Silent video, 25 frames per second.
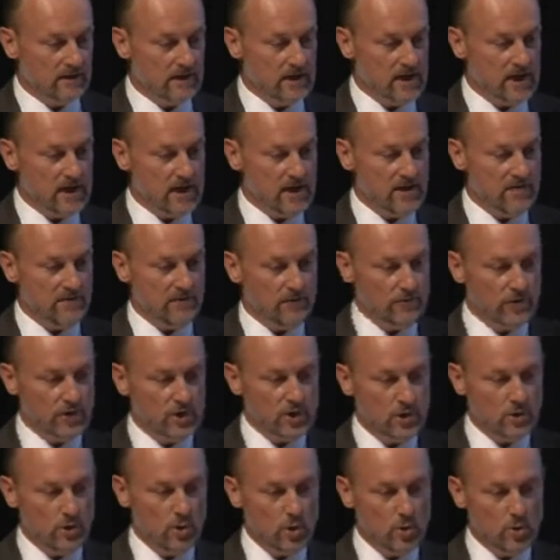if
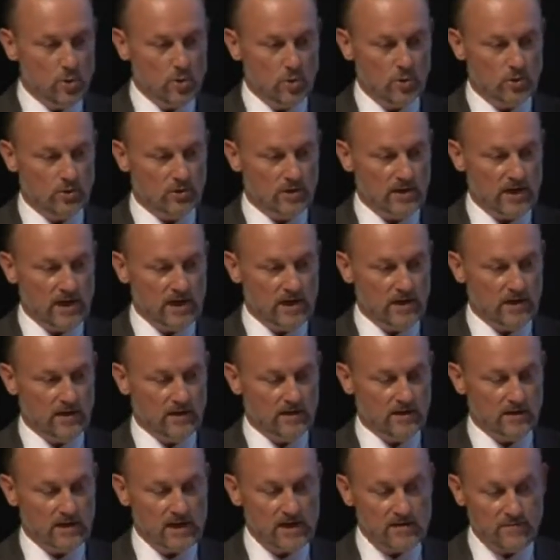we look
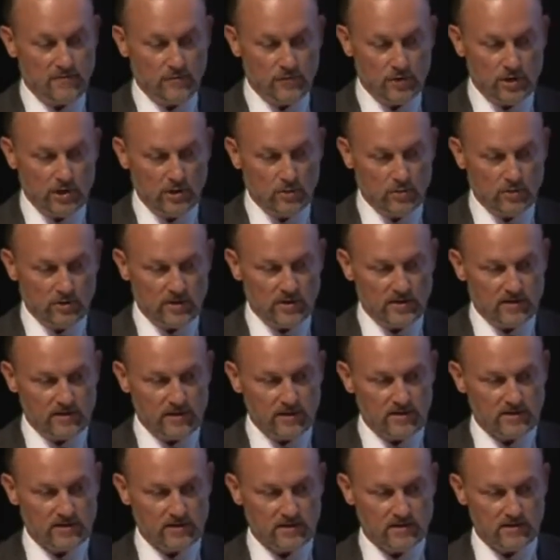in
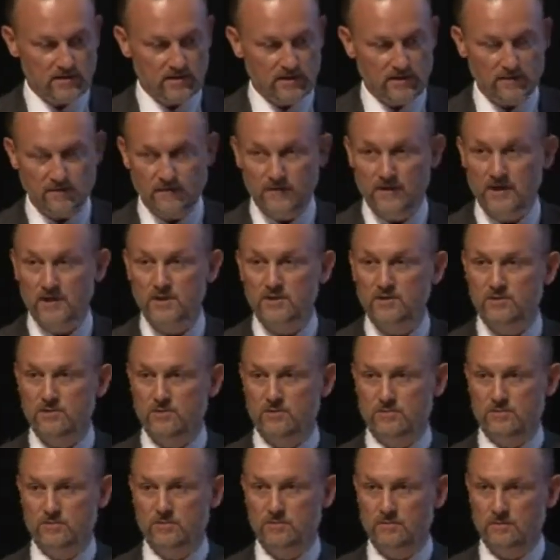this
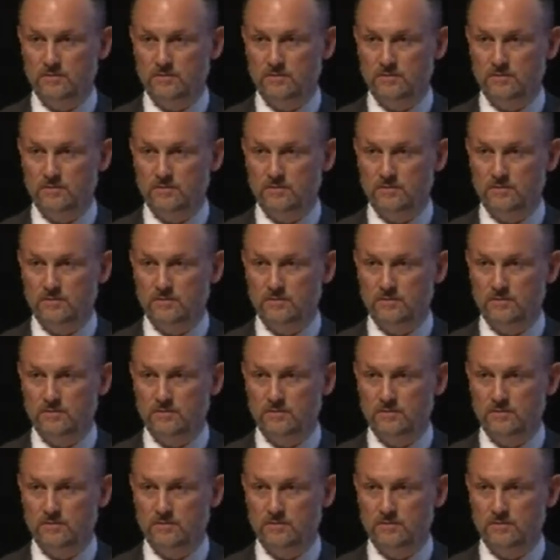definition,